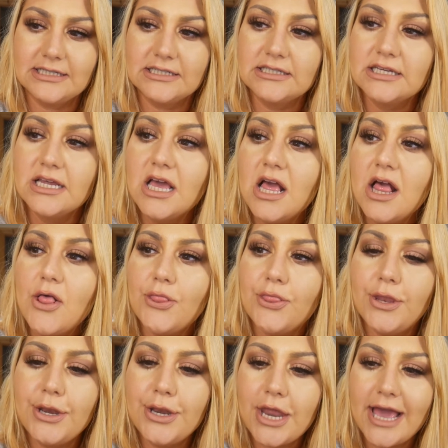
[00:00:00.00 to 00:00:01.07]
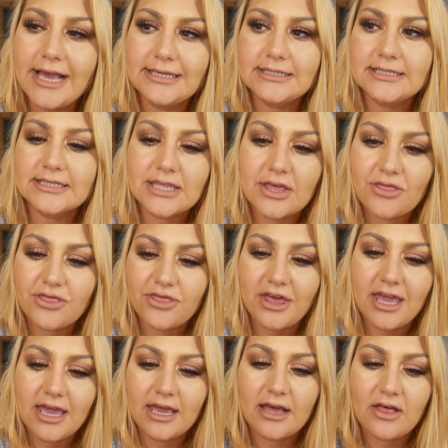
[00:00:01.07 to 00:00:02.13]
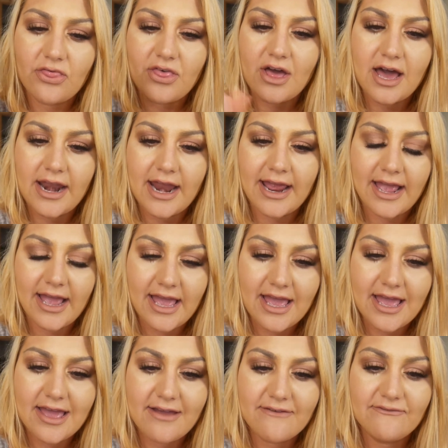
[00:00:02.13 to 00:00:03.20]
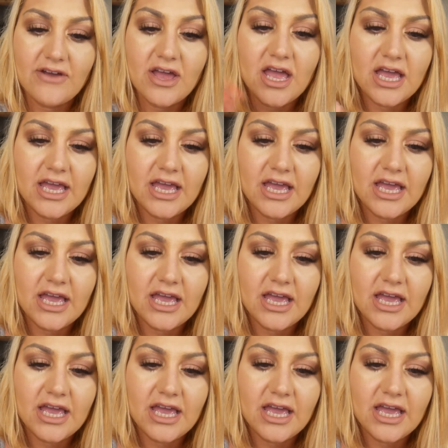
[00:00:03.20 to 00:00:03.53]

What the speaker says: it. The next thing that I have